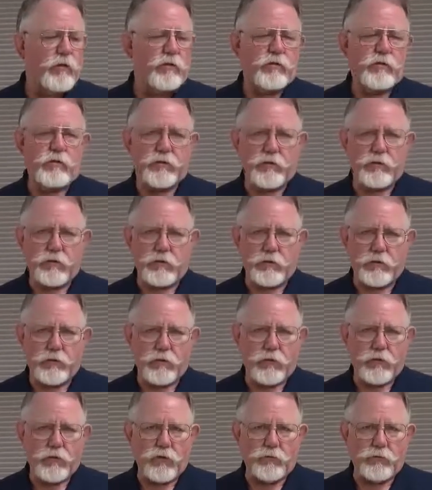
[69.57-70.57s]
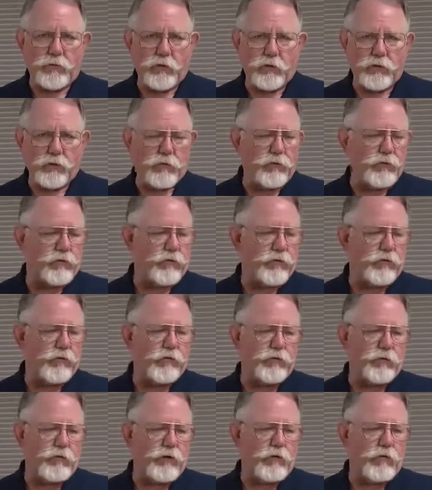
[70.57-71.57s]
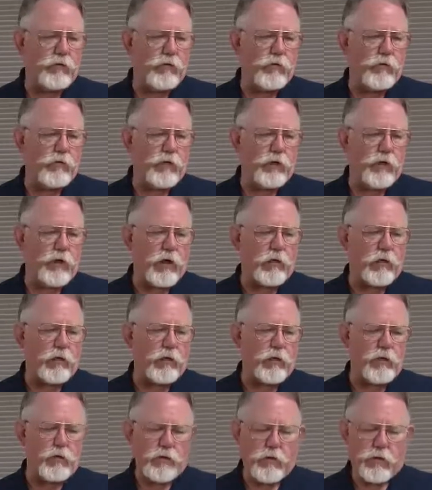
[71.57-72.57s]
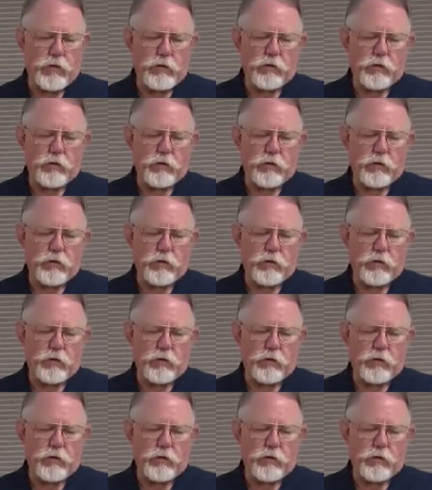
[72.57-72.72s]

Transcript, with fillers: since it will produce a zeroing error.